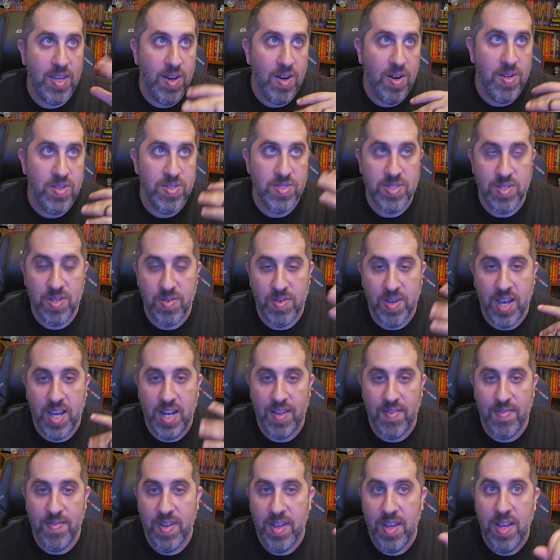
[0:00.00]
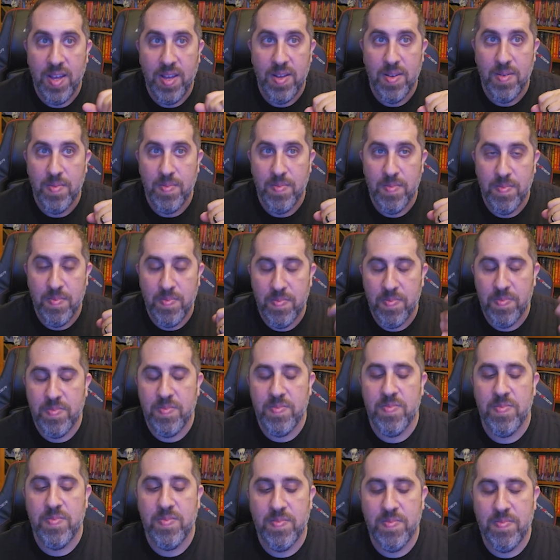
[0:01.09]
also kind of
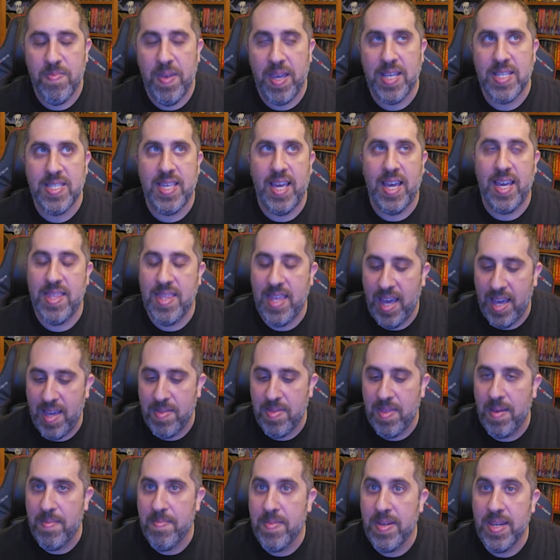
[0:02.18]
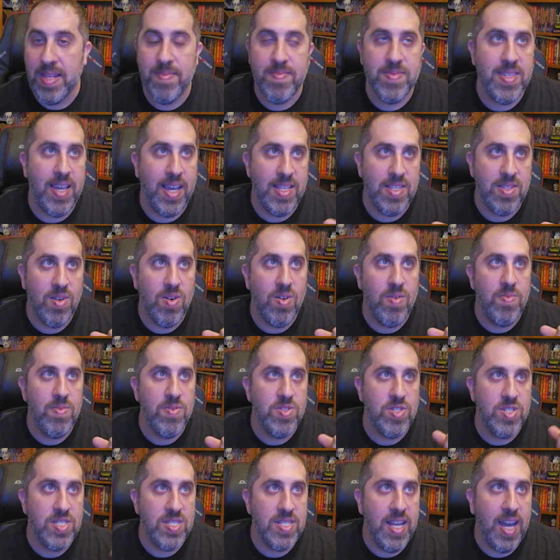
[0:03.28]
makes that medium-sized kobold
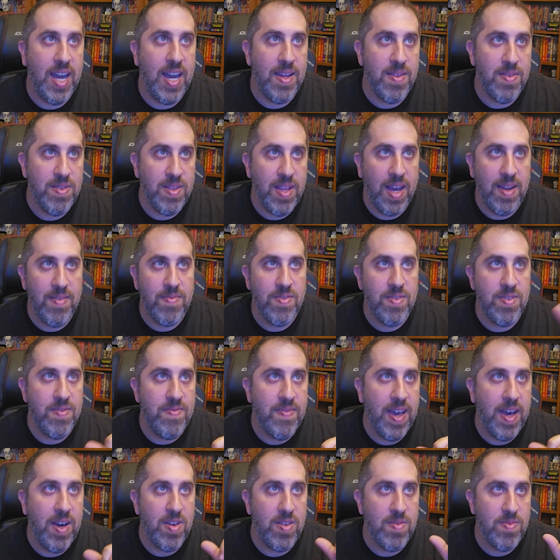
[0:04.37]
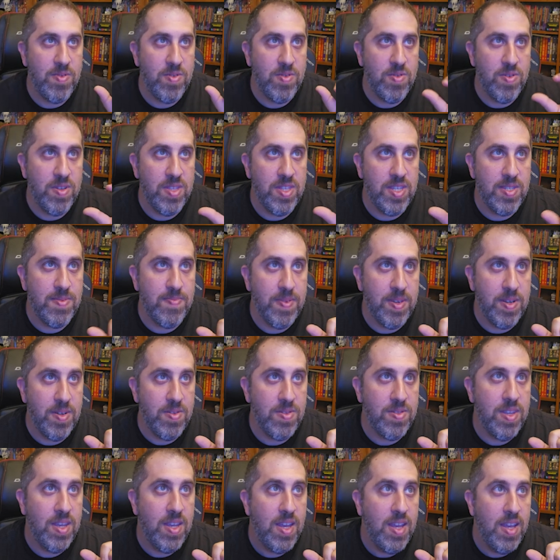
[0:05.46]
just not really valuable in this build.
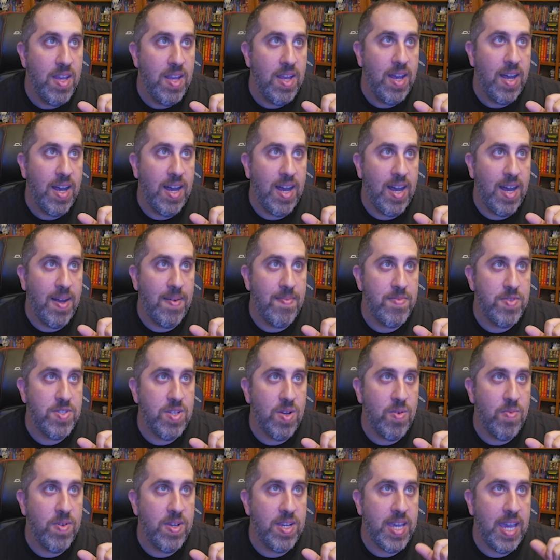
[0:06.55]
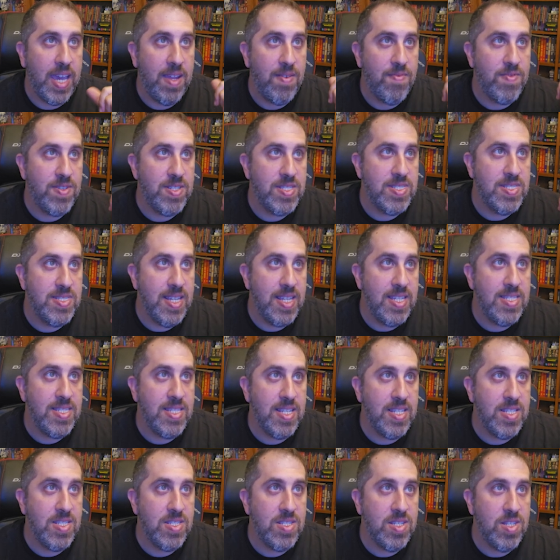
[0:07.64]
So we gain
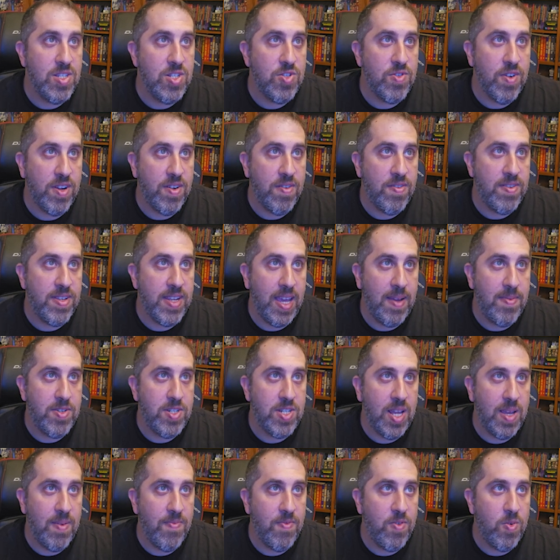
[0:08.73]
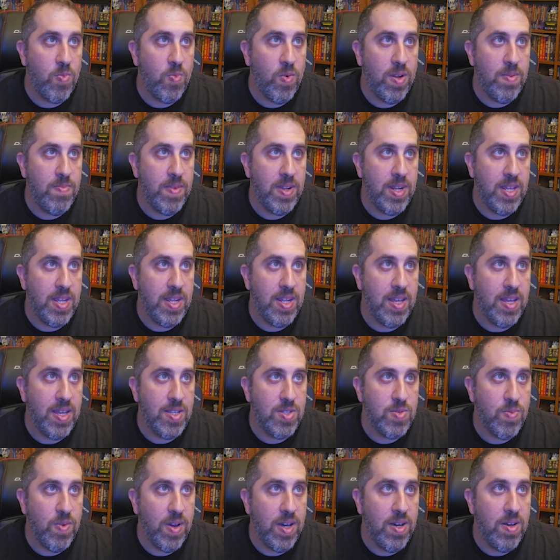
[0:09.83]
resistance to the triggering damage type for 1 minute as
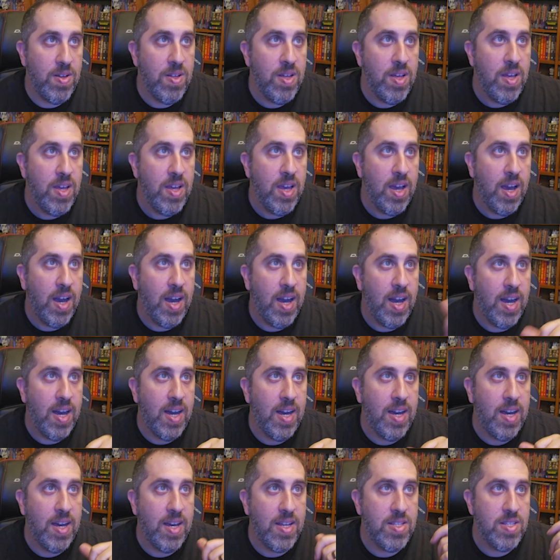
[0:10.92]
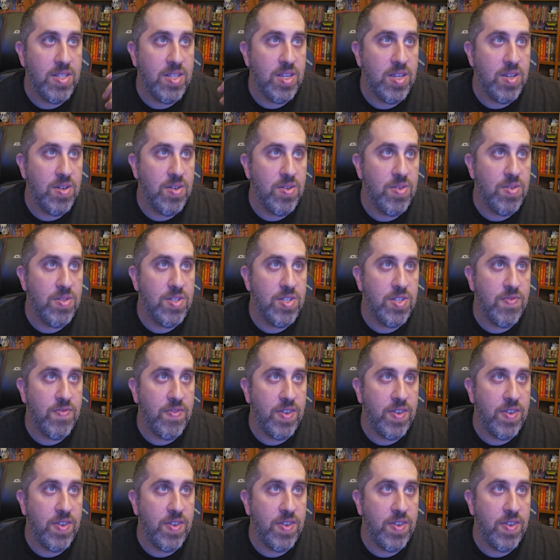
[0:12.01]
well, until you